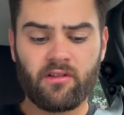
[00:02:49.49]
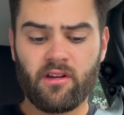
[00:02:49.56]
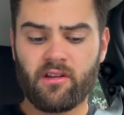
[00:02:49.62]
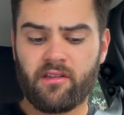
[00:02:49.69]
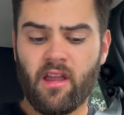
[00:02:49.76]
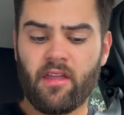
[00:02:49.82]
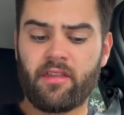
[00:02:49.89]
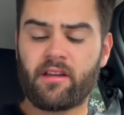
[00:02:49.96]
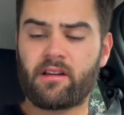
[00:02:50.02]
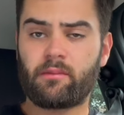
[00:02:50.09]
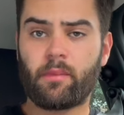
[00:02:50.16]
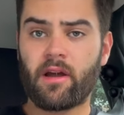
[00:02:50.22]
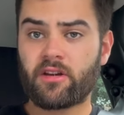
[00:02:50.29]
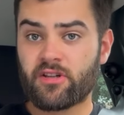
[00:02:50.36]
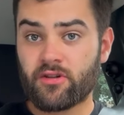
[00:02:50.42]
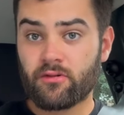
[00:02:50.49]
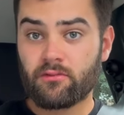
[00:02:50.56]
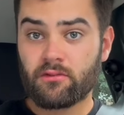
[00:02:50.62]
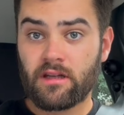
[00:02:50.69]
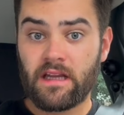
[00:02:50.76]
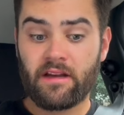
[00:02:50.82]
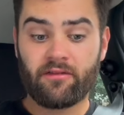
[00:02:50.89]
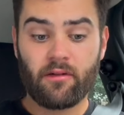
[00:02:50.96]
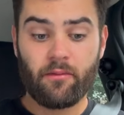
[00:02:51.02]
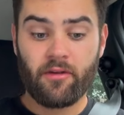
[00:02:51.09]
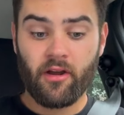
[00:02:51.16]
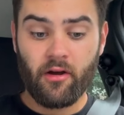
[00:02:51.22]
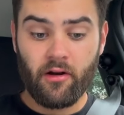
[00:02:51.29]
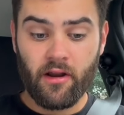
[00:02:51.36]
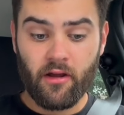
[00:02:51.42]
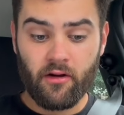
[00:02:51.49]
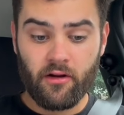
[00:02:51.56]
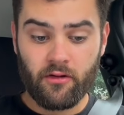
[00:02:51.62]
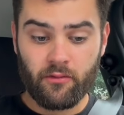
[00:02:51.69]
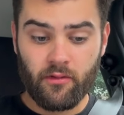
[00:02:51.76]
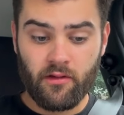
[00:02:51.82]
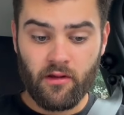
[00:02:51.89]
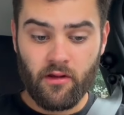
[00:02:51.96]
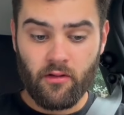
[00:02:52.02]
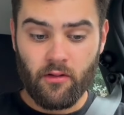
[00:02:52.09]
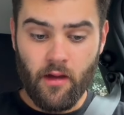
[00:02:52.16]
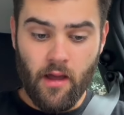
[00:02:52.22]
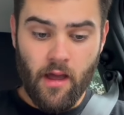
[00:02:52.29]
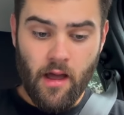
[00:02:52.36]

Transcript: is nothing special, if I'm totally honest with you.